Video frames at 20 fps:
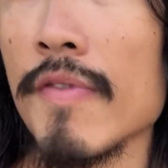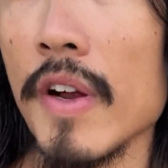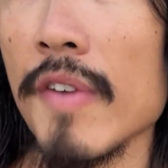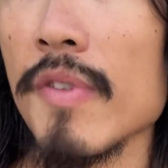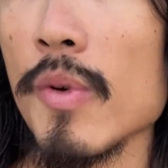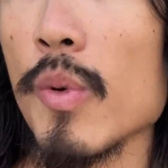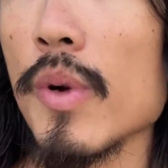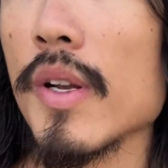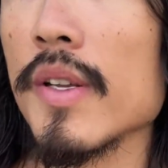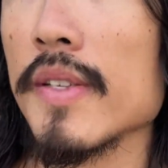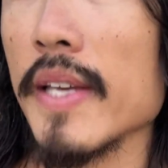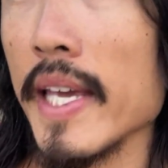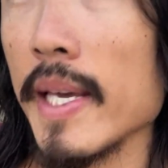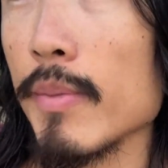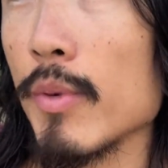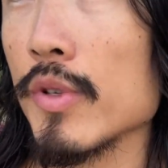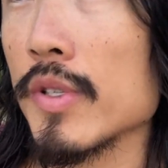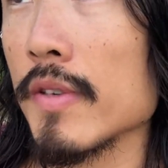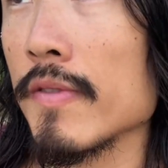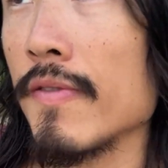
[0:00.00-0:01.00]
everyone is
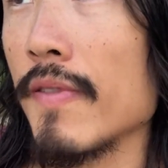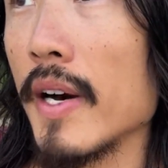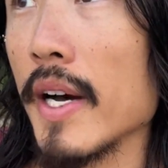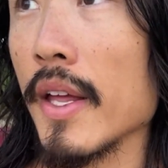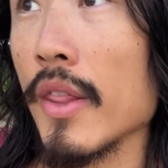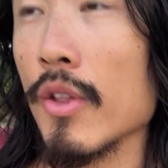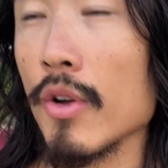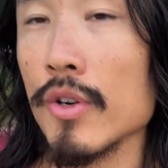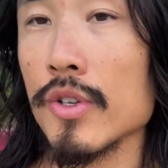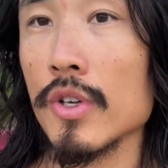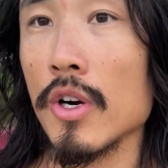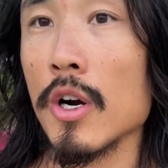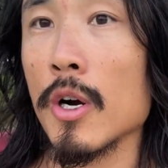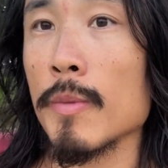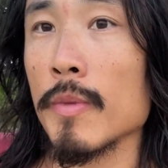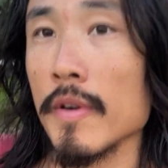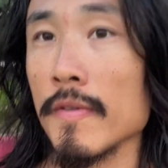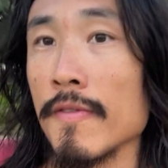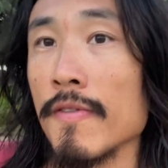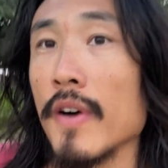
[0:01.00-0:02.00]
able to find their
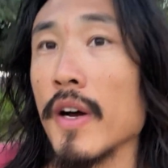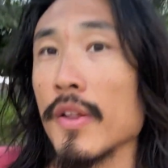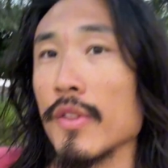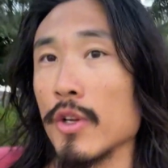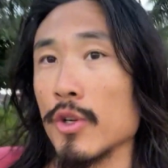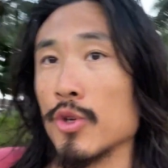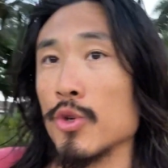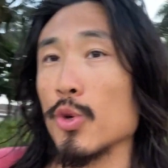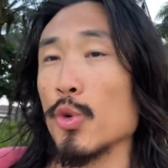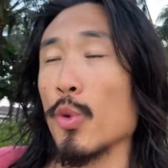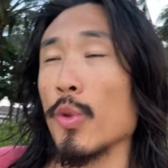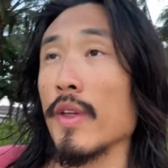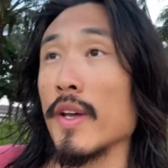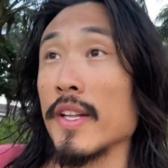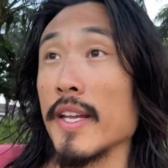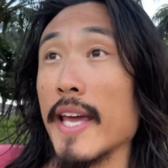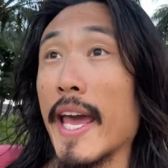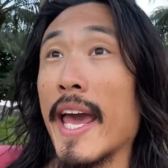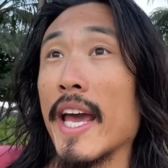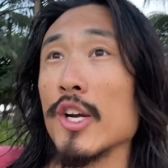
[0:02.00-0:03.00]
dharma and find their truth and
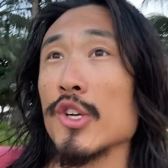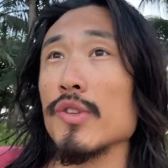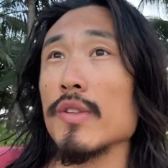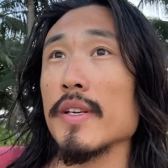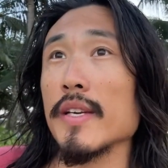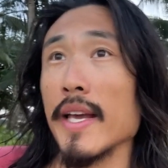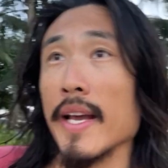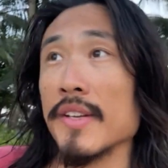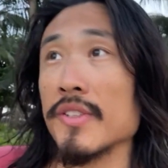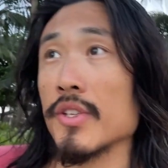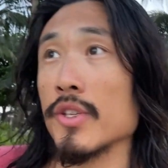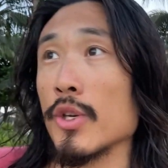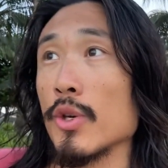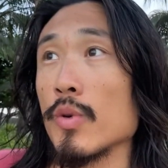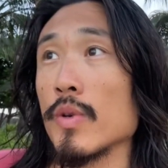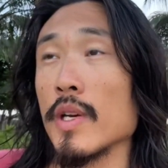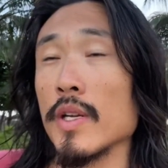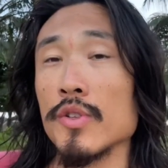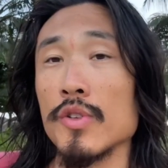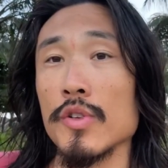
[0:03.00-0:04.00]
they actually execute it into